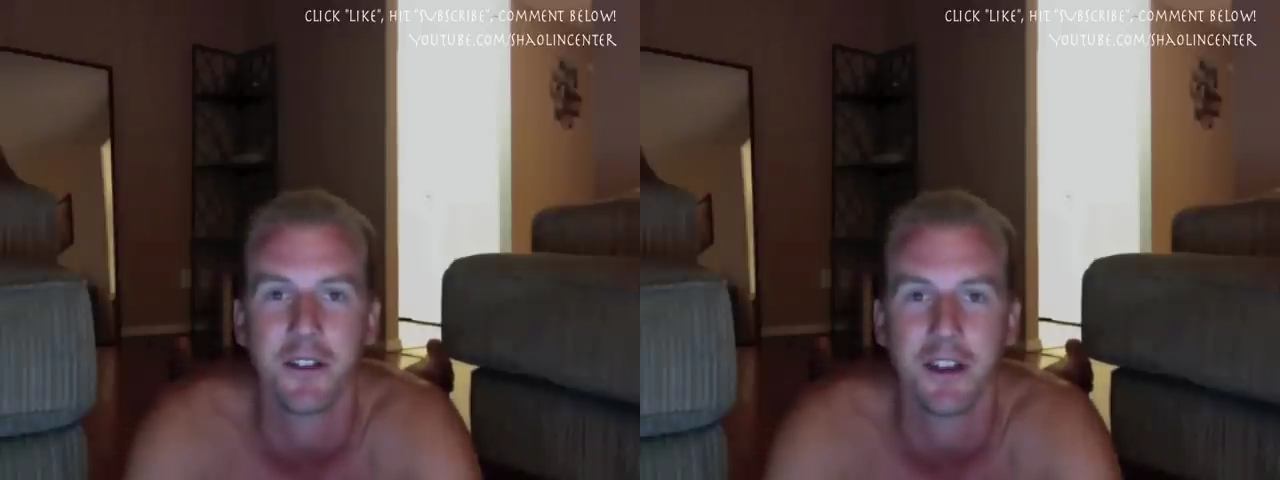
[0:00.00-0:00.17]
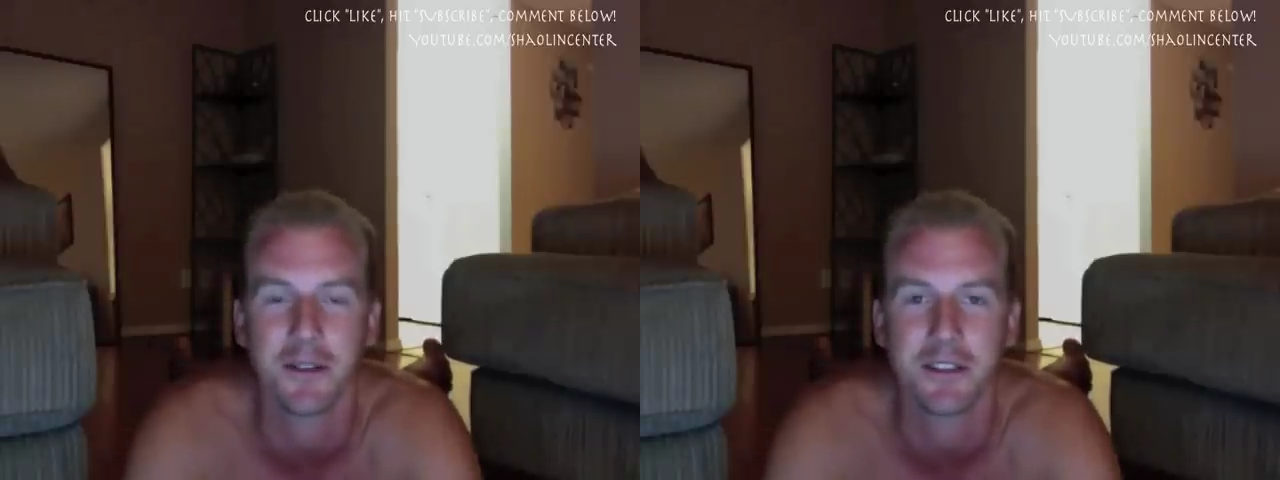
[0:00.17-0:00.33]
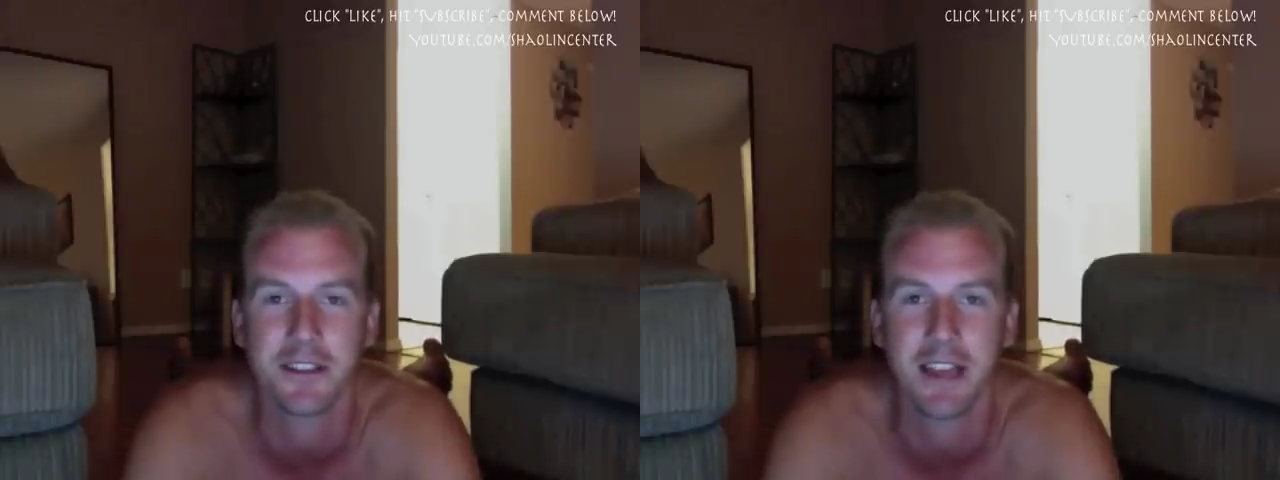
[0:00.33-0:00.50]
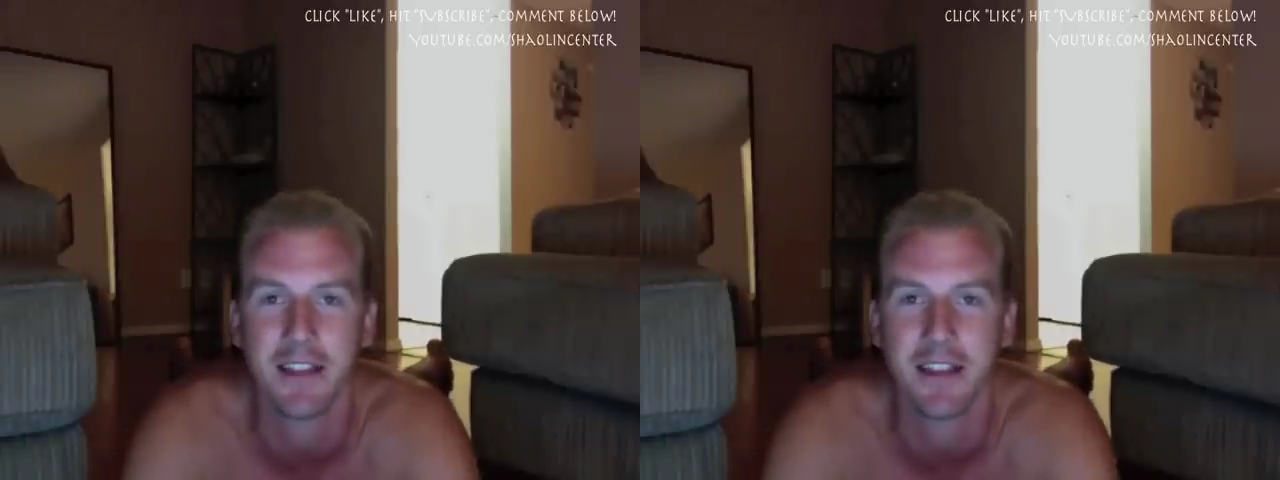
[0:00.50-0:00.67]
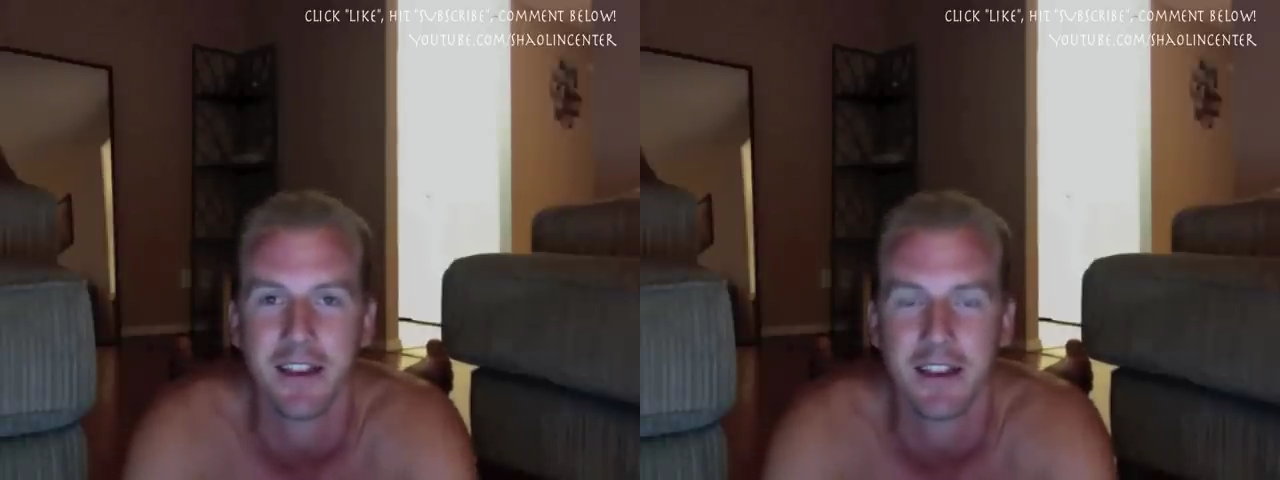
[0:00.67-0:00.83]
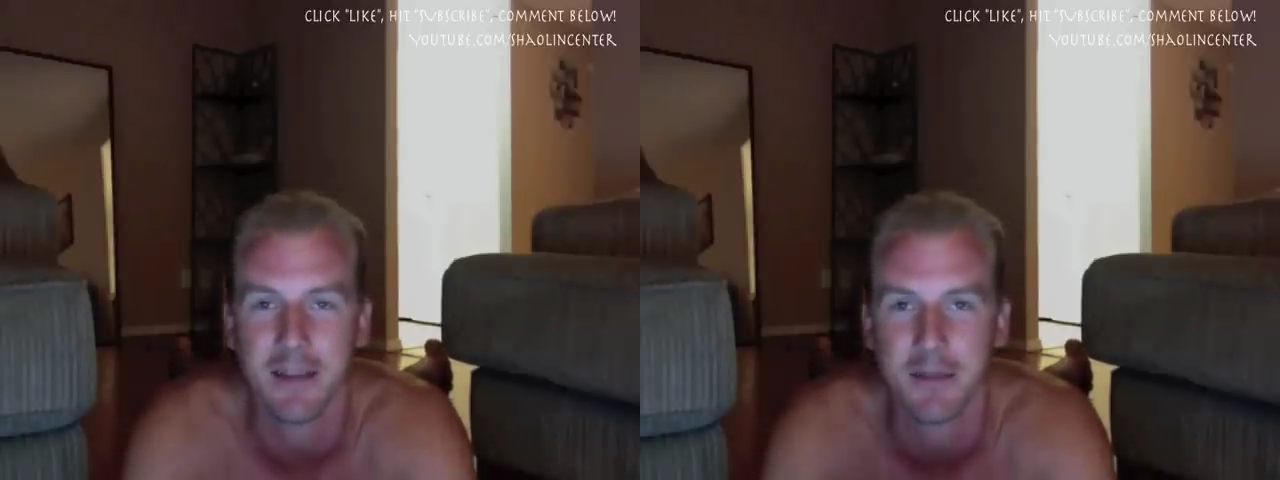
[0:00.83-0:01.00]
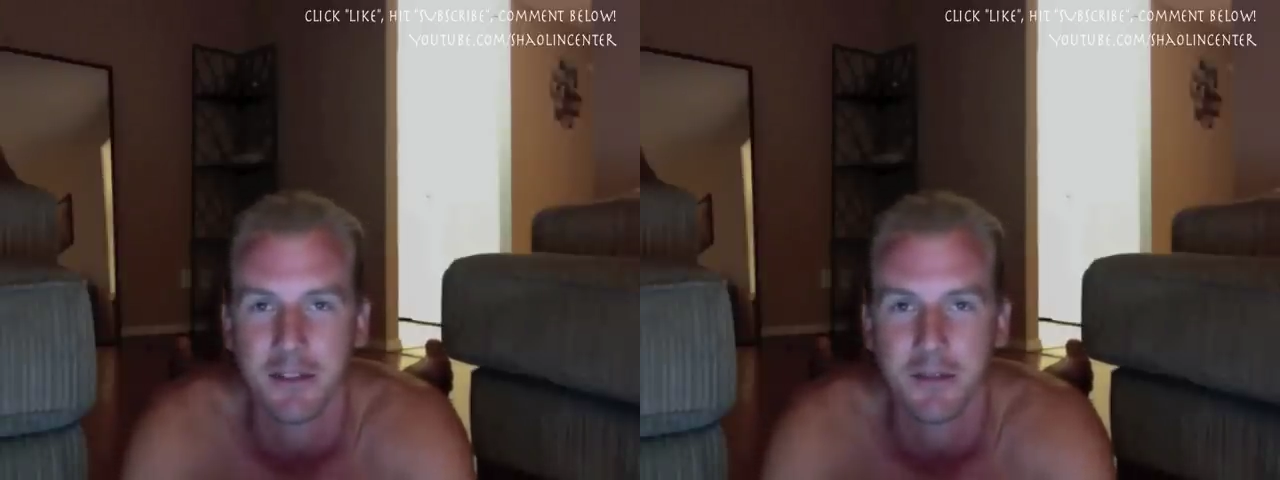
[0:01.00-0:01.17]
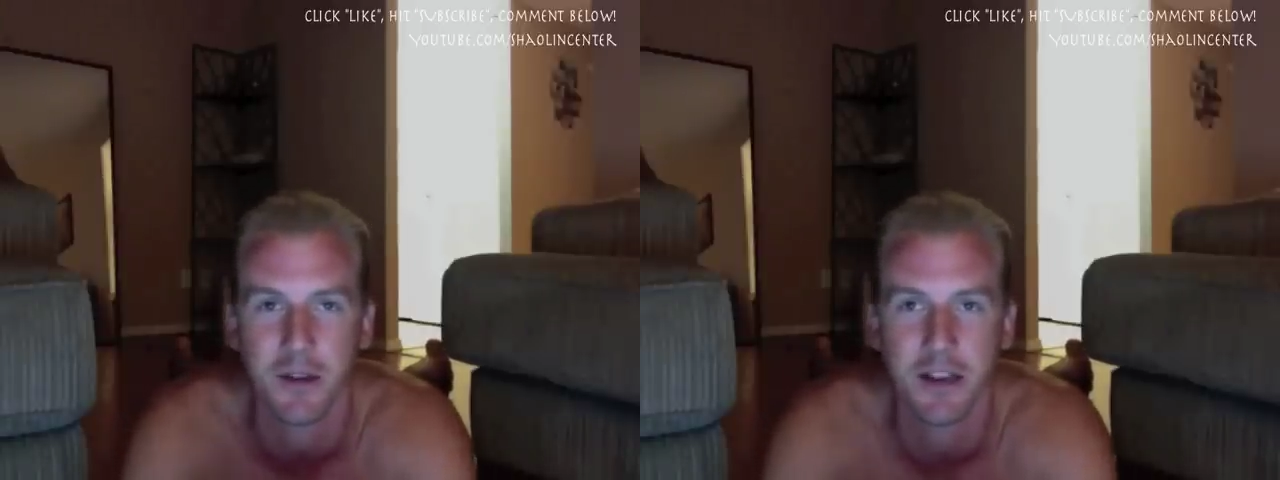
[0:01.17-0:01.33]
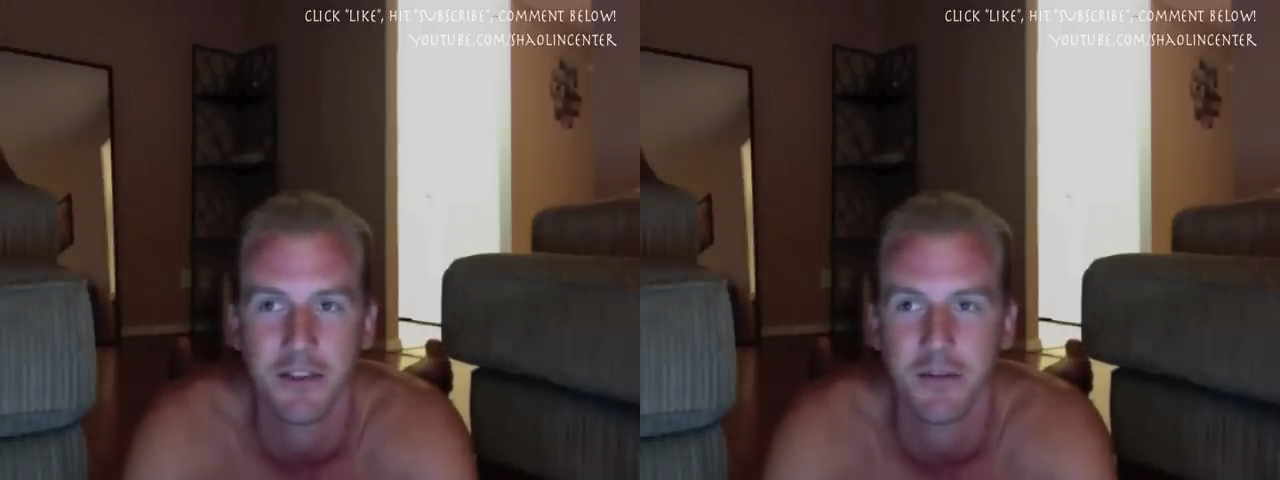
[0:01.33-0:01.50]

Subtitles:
that was saying that him and his wife